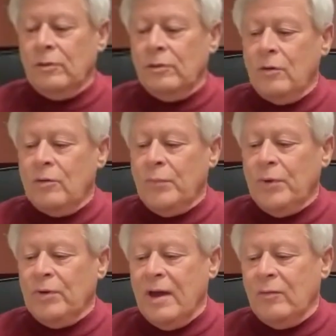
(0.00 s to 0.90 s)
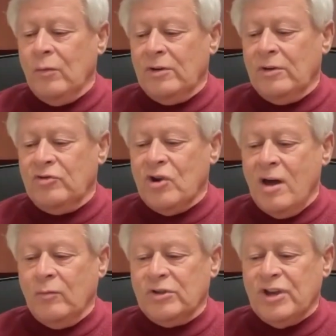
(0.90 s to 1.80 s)
To build on what John
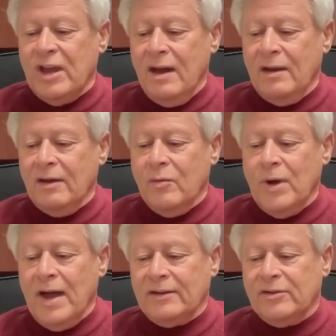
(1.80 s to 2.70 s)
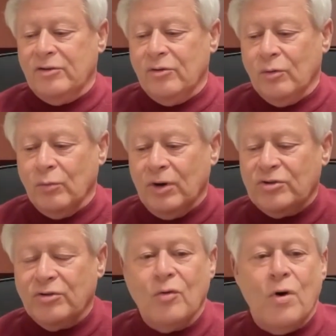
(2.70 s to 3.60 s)
was saying and go back to your
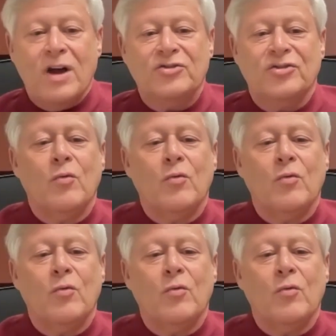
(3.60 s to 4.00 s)
original question,